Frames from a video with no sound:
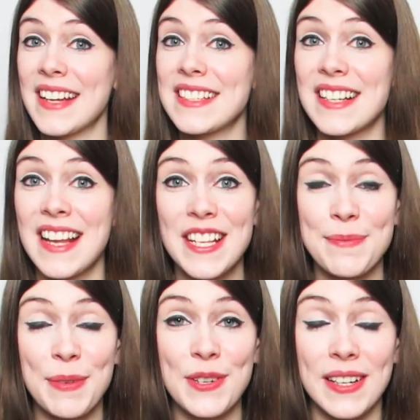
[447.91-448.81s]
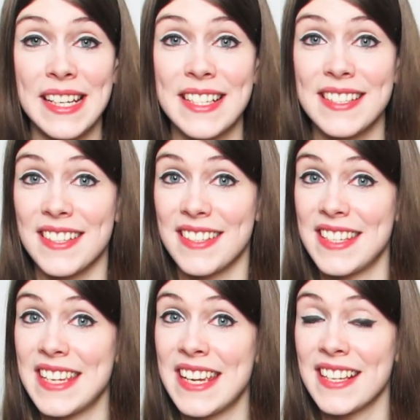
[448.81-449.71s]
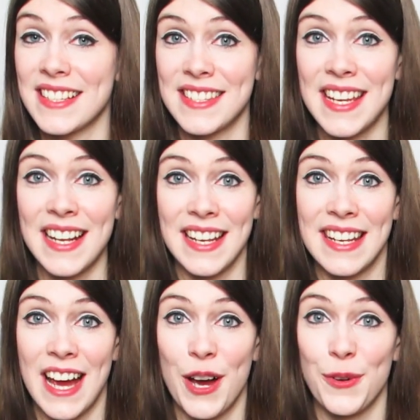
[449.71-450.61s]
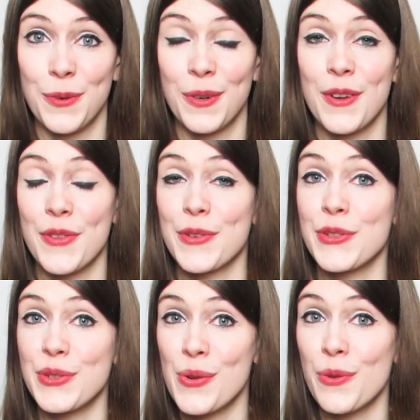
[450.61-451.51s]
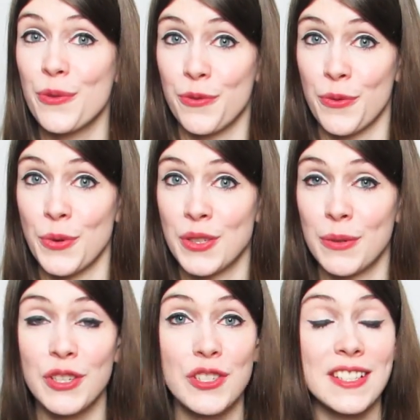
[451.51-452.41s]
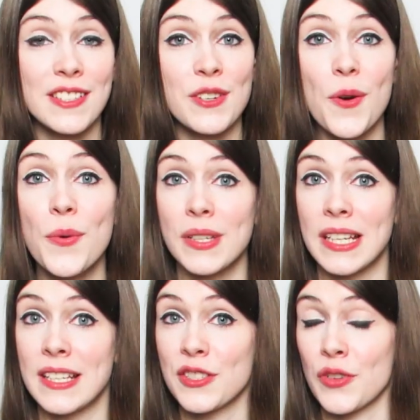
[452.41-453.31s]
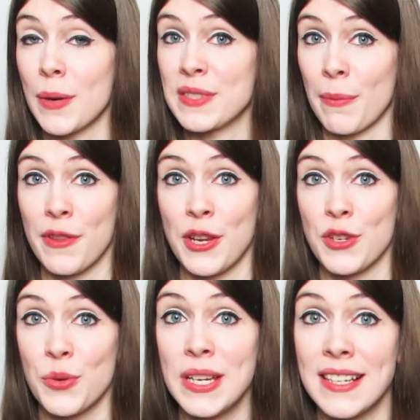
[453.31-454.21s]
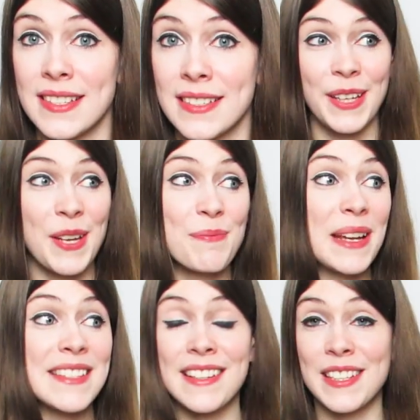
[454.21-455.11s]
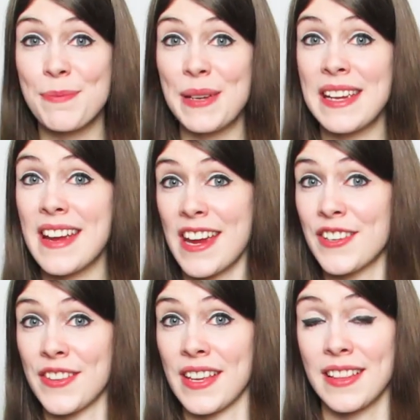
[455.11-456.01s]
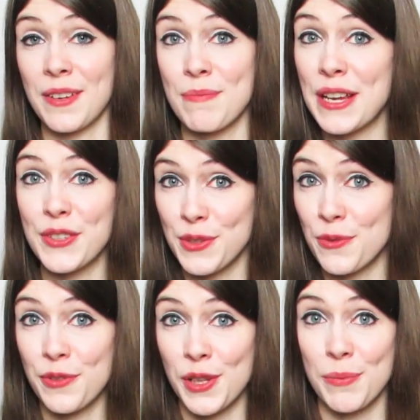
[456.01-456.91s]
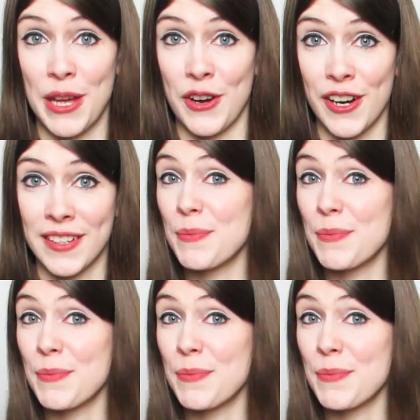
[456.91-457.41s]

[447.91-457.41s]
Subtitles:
And last but not least, die Seelennahrung, the soul food, which doesn't only describe something to eat. It can basically be anything that makes you feel better.